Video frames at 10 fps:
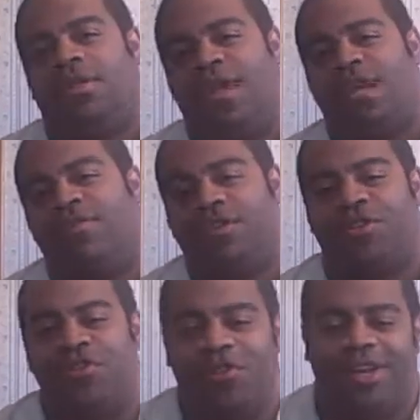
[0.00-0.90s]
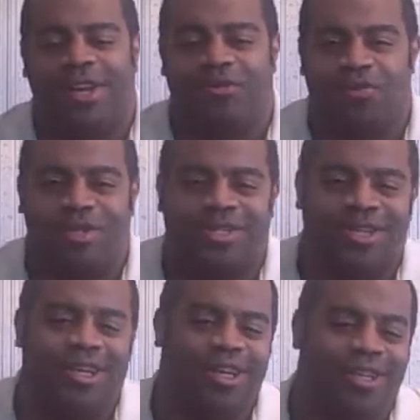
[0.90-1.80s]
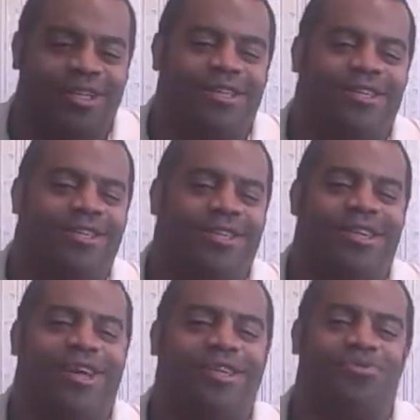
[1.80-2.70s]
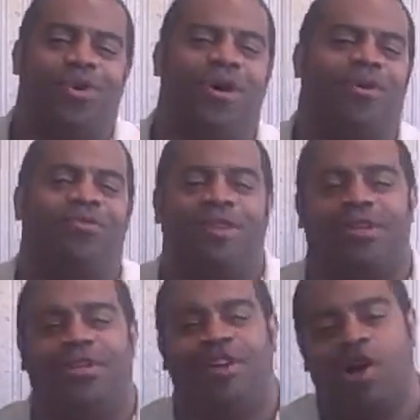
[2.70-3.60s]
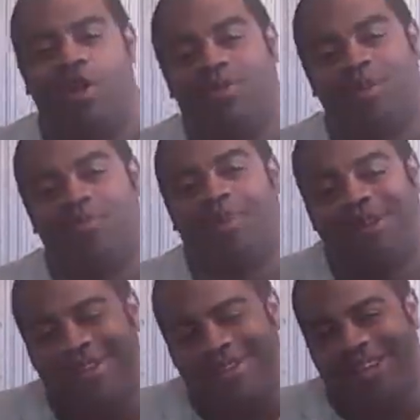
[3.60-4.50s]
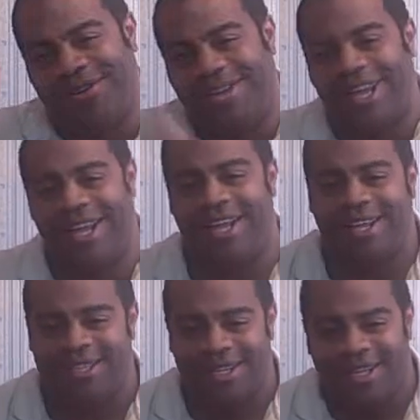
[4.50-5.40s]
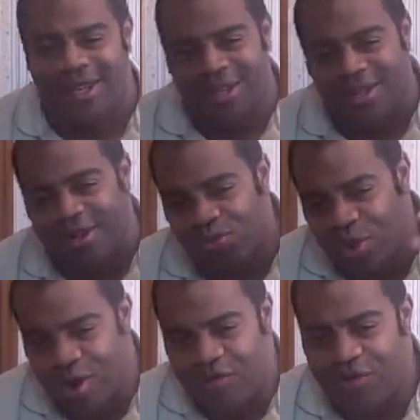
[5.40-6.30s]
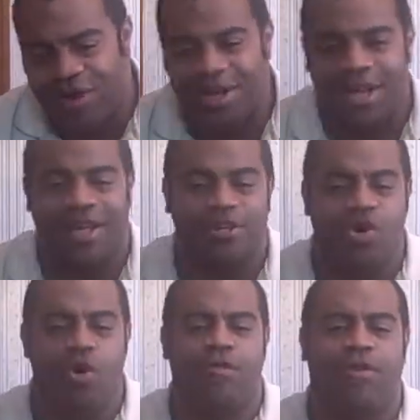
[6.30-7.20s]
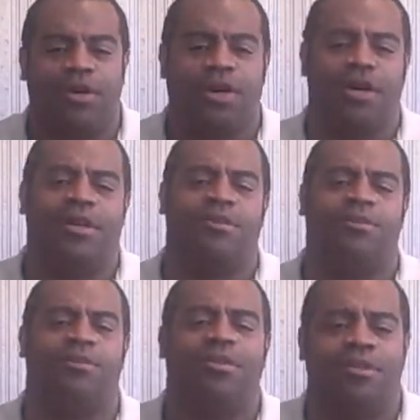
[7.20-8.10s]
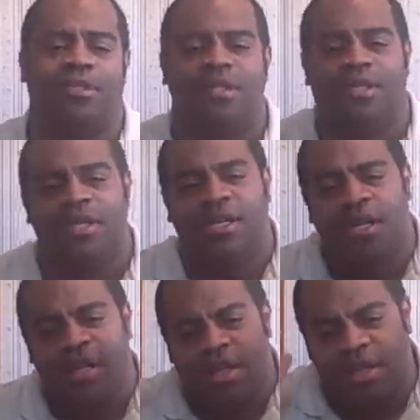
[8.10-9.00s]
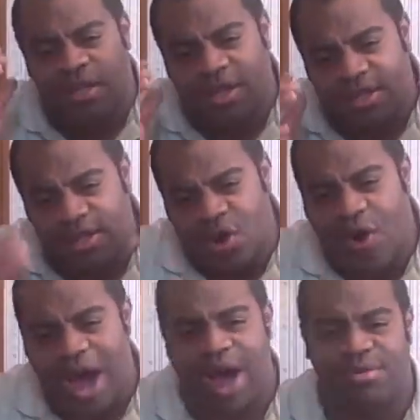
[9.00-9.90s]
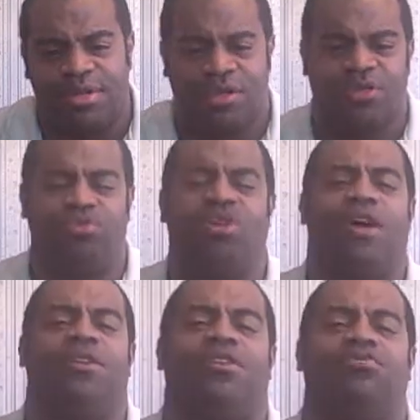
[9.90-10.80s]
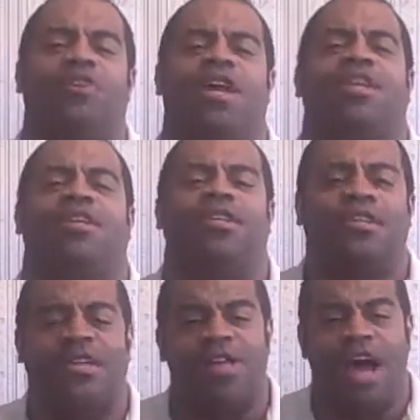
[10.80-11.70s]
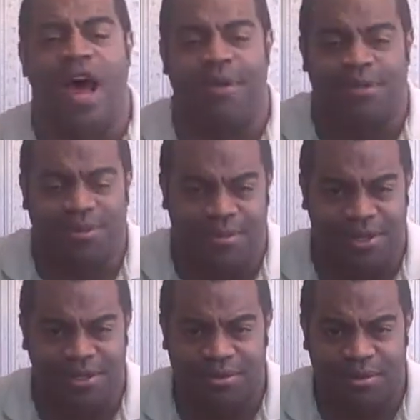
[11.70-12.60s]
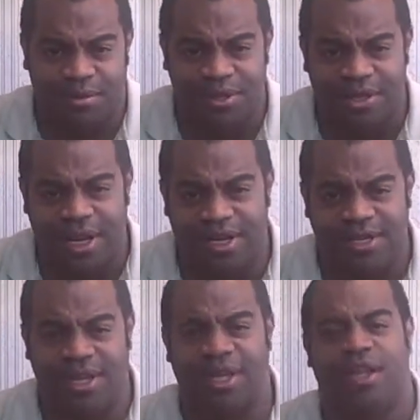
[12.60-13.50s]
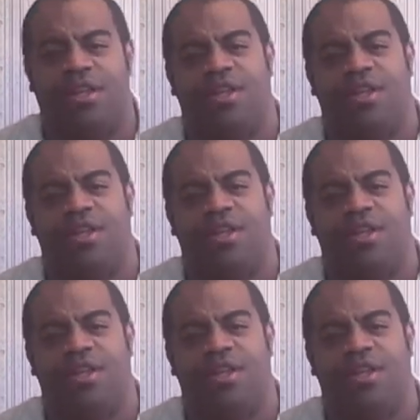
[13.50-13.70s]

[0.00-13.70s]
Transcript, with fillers: Thank you for tuning in once again. This is today's word with the encouragement speaker, Derrick Hayes. The word for today is overcome. There's no obstacle that is greater than your optimism. Let me say this again.